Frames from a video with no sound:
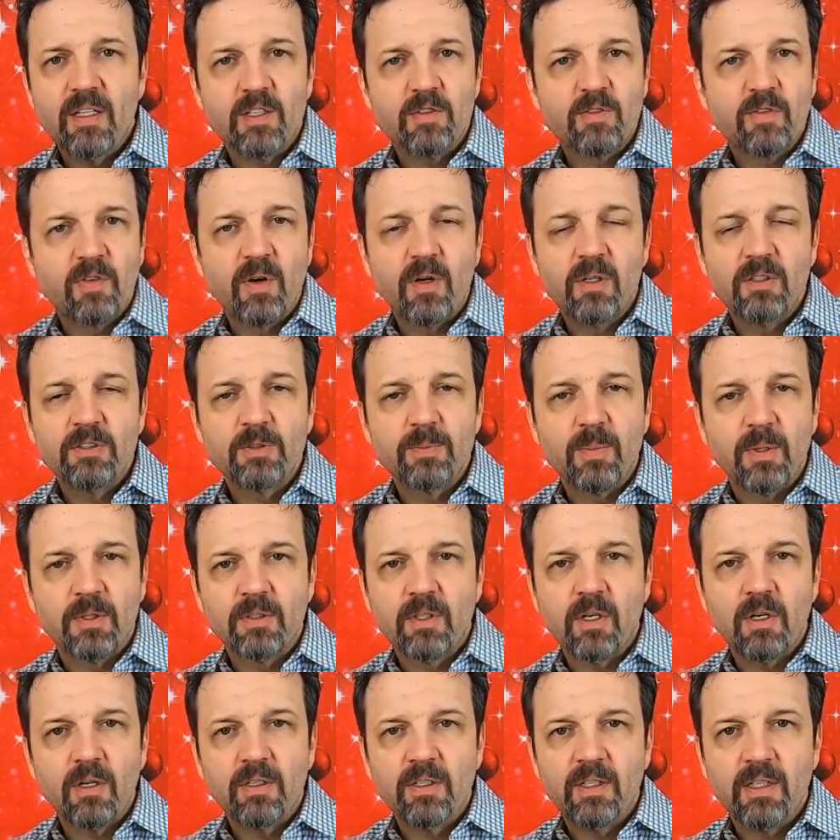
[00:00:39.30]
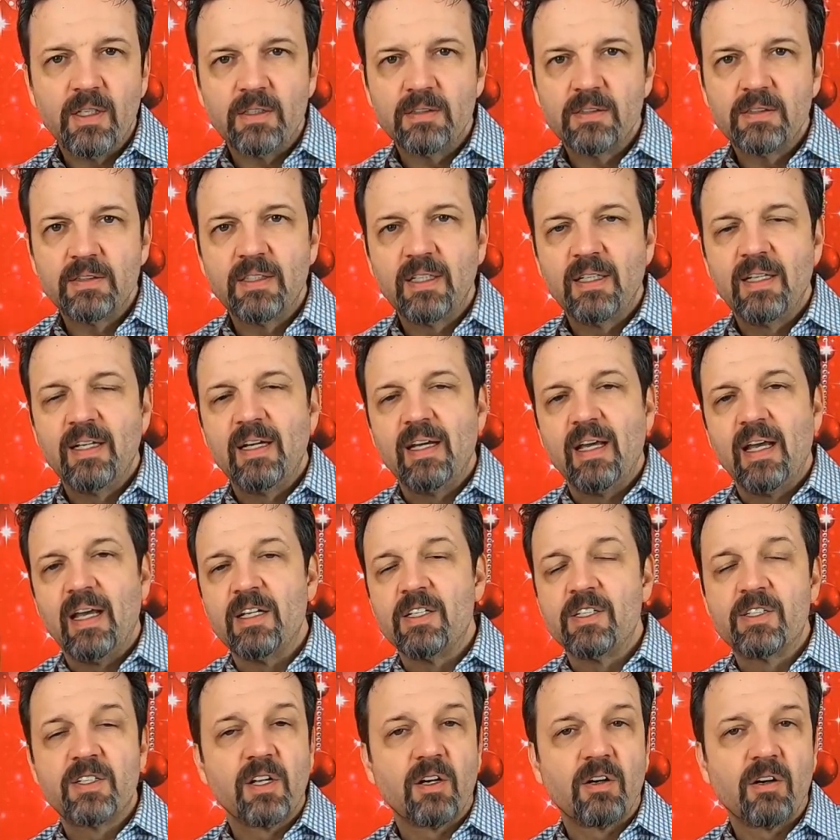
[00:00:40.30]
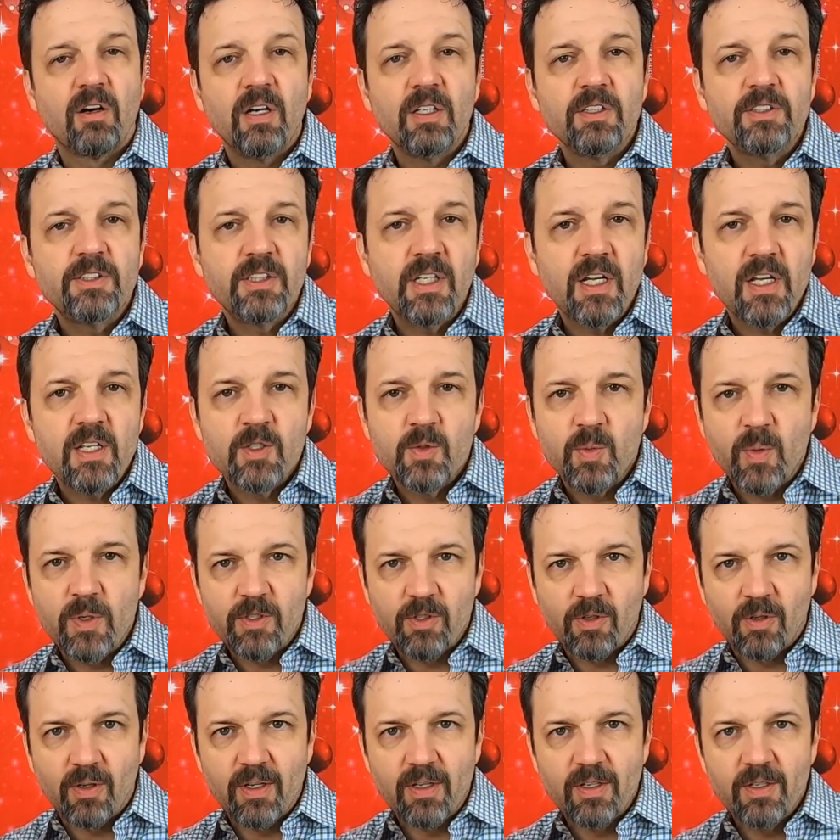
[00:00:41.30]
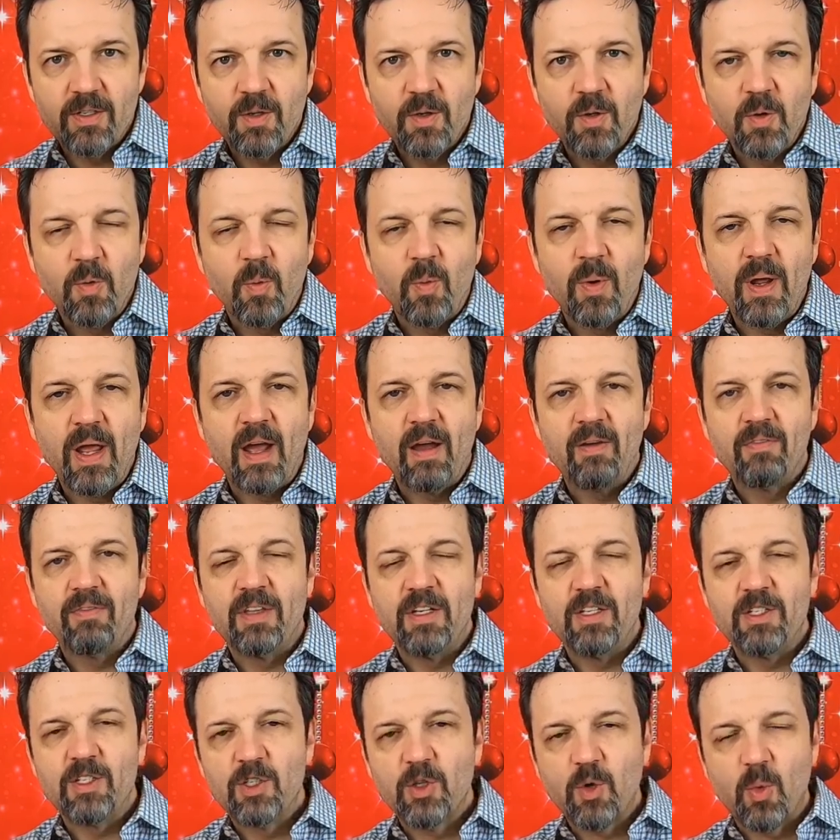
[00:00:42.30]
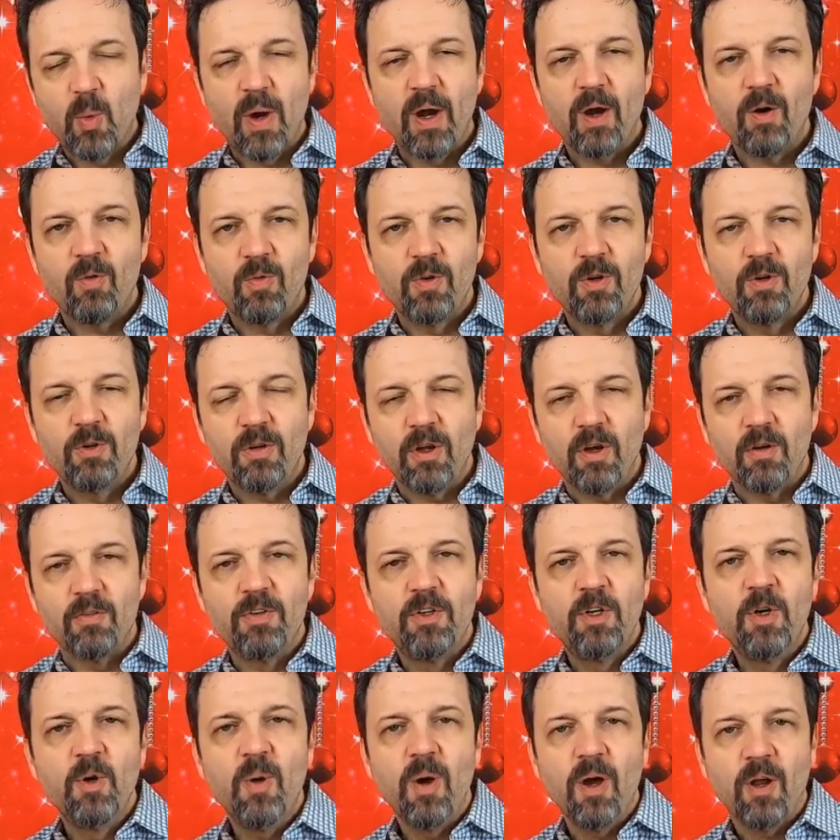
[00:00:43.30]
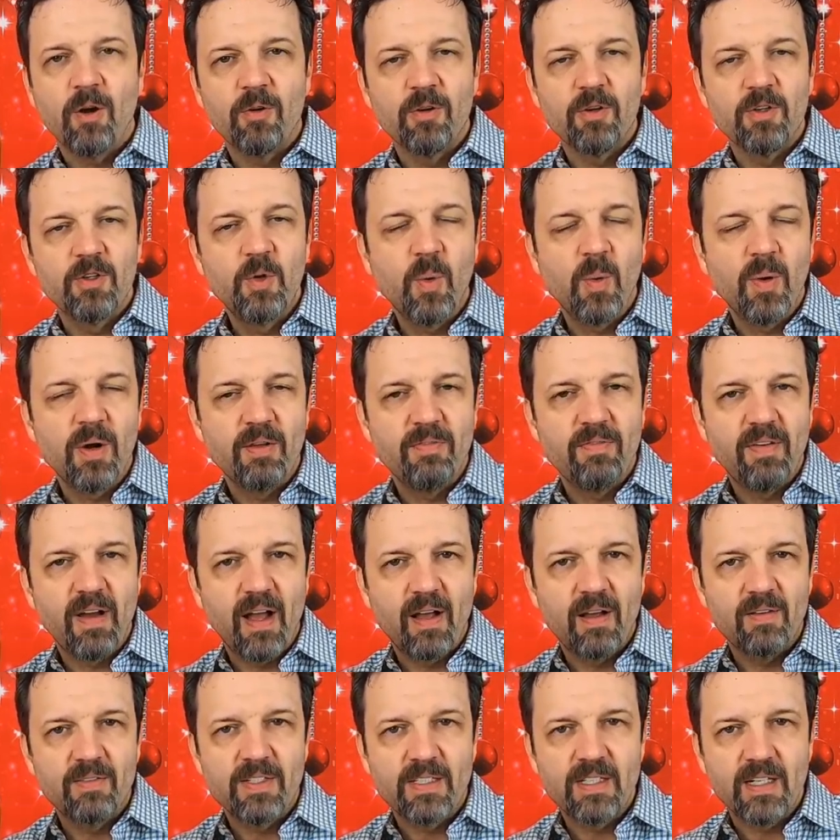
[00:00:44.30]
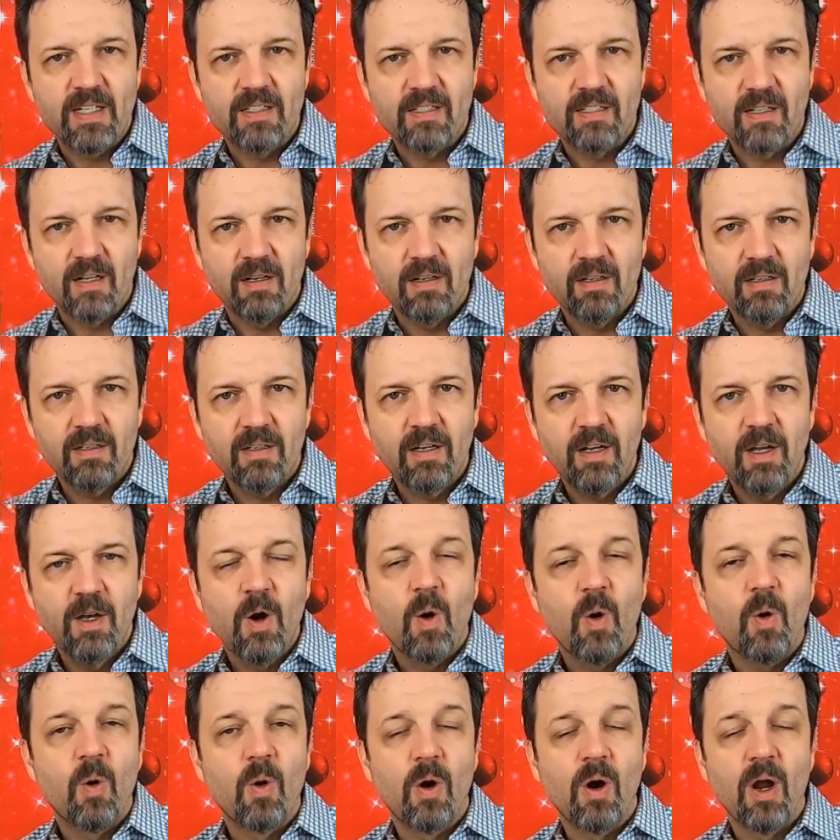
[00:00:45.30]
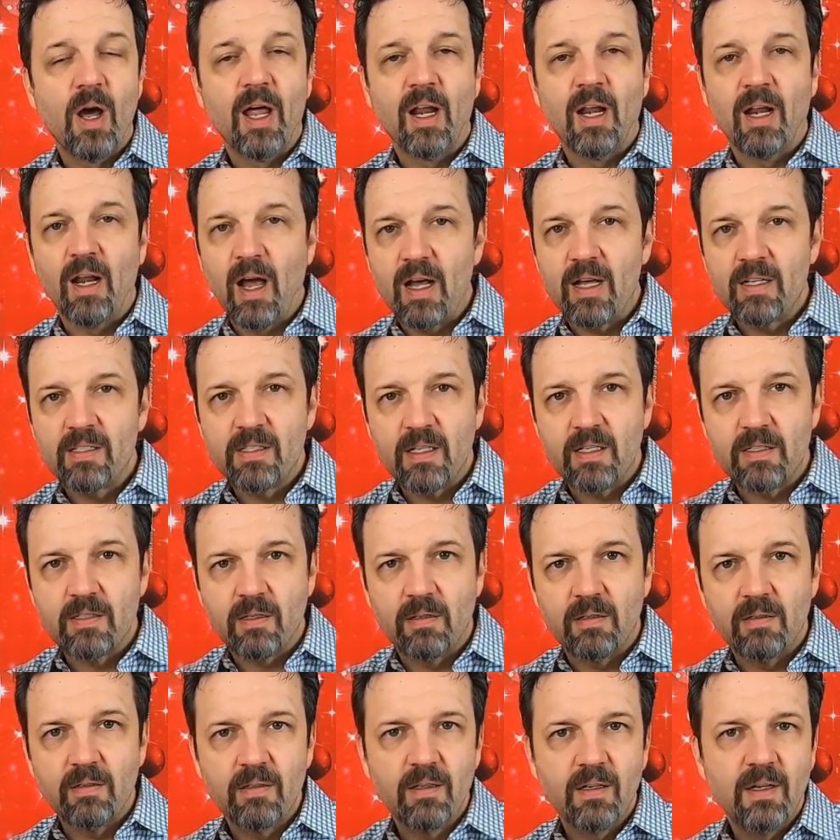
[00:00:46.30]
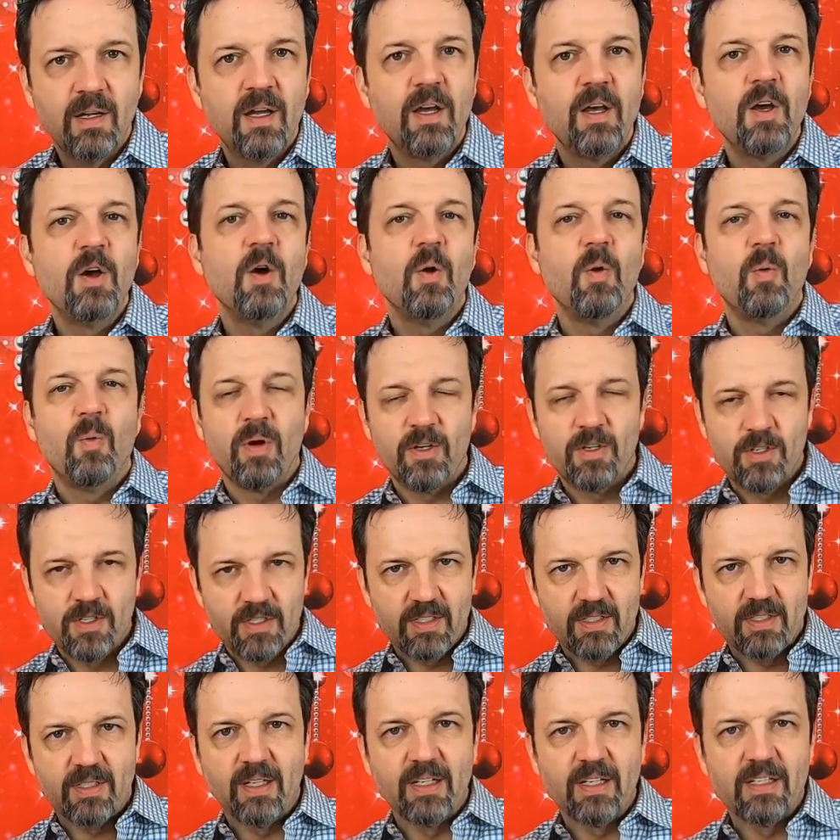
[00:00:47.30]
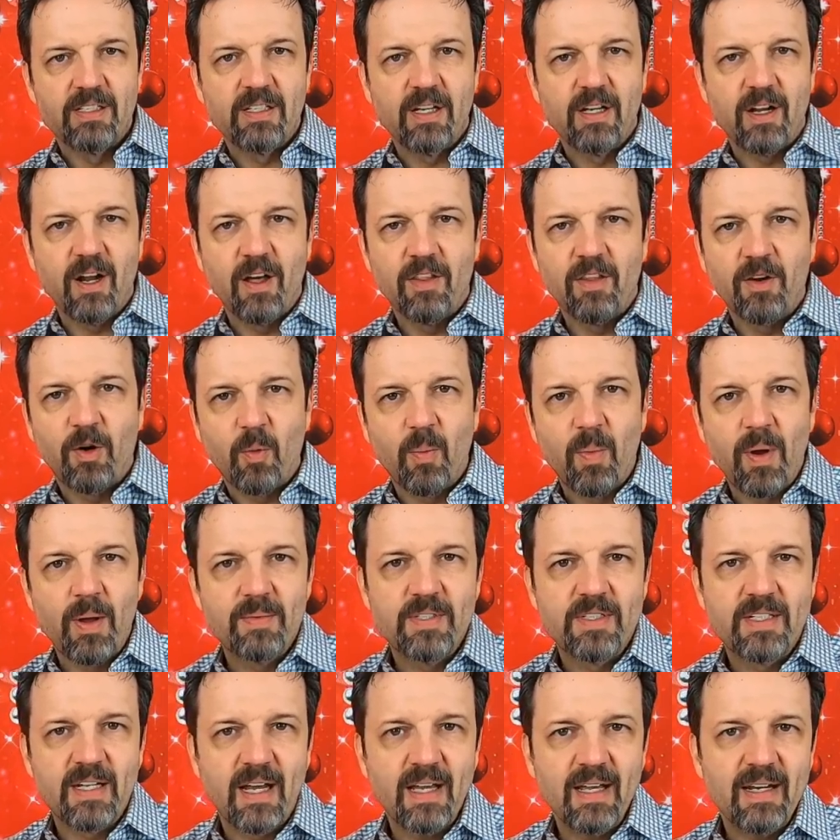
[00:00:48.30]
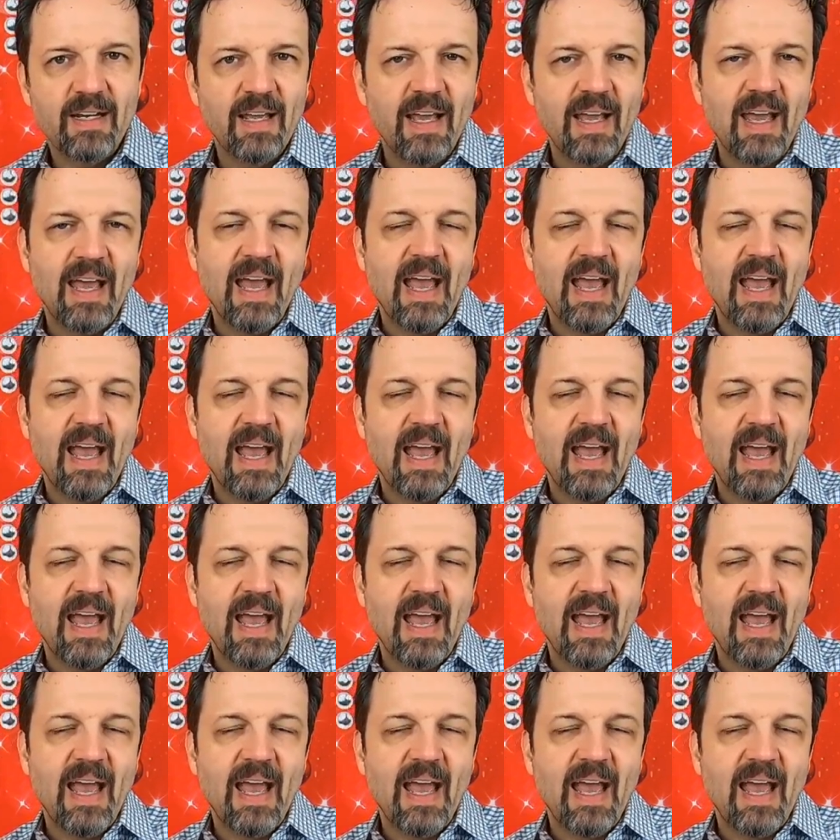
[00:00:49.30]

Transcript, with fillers: des Franches-Montagnes in saint Sarange, Switzerland, we have the square root of 225 Saison or La Saison, which is listed on their website.